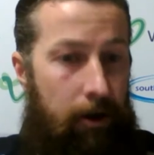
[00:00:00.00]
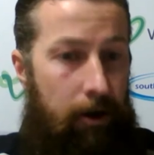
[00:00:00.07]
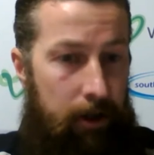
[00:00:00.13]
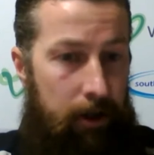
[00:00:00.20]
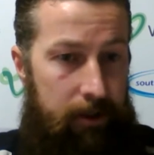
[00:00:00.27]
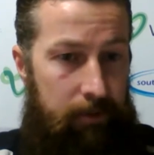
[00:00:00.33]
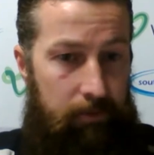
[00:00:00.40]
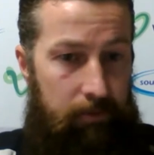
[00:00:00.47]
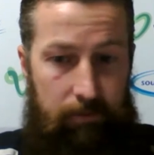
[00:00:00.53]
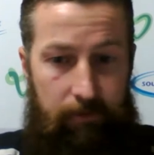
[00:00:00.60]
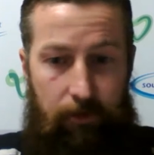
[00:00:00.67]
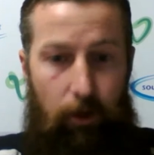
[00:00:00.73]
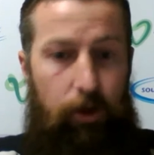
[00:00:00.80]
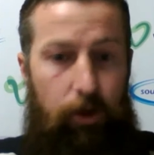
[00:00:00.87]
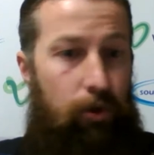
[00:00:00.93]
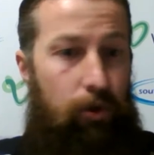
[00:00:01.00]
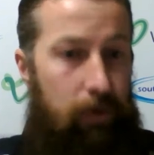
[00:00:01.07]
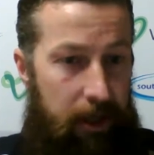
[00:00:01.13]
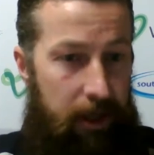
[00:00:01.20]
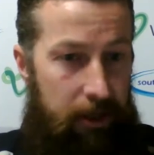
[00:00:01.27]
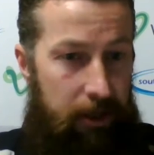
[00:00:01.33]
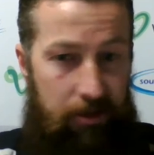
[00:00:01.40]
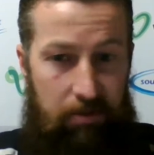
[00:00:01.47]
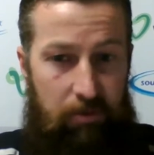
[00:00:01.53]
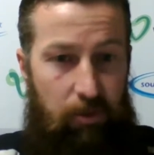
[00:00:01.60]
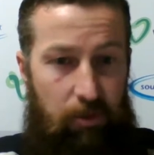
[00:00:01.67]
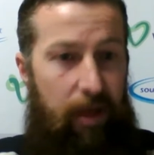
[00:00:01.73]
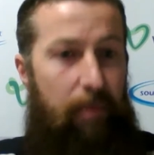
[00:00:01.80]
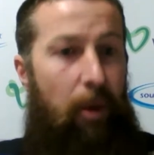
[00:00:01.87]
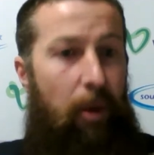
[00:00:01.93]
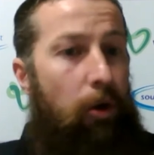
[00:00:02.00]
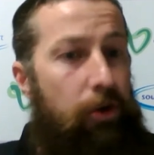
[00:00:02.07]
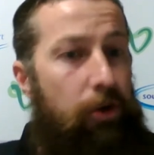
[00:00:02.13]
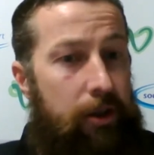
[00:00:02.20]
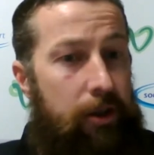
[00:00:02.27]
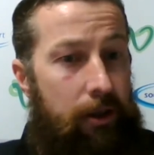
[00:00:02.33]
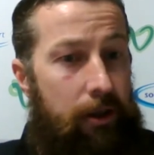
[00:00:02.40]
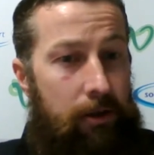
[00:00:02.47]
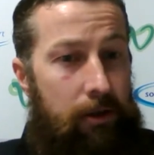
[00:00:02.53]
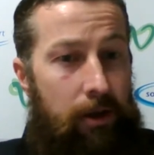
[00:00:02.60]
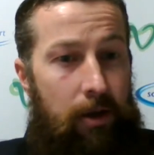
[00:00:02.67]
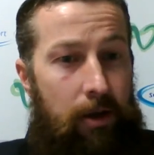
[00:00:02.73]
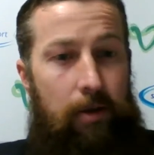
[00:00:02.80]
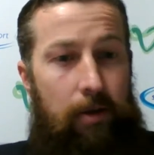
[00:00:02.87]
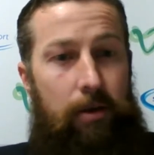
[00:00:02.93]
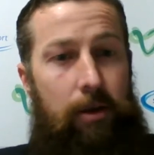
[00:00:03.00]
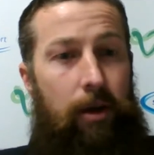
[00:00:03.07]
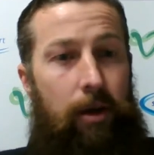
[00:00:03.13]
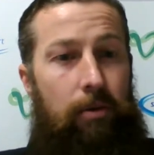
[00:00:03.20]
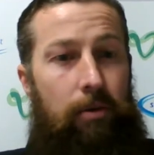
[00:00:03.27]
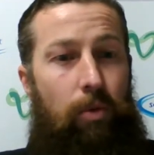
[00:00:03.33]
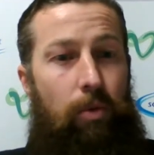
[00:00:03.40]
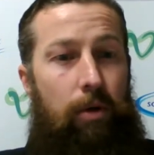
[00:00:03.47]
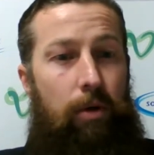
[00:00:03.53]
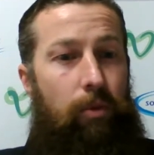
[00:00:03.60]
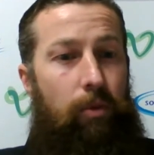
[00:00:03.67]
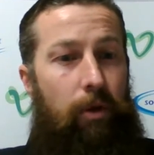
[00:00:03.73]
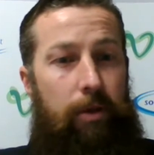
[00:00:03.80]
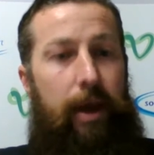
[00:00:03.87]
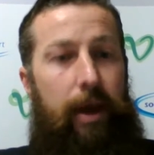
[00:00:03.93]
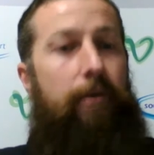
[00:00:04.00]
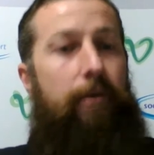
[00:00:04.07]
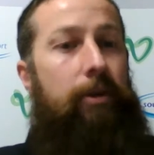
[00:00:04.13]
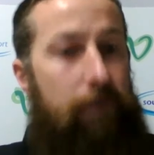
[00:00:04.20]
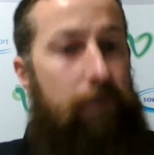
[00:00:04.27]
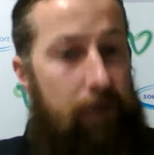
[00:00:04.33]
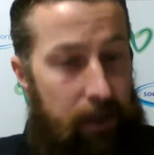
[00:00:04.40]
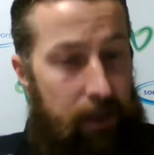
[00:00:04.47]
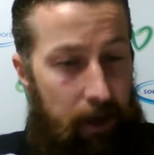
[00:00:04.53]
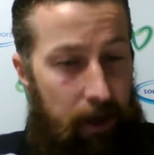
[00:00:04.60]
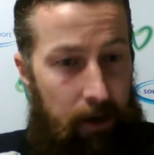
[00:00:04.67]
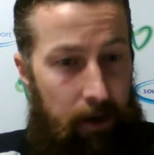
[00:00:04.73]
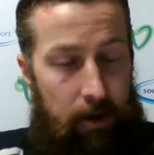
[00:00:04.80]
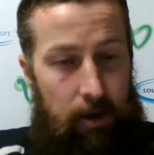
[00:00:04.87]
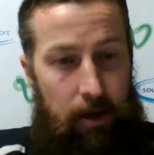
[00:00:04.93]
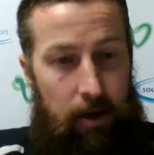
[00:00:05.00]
night virtual teas where they're posting, what they're having for dinner.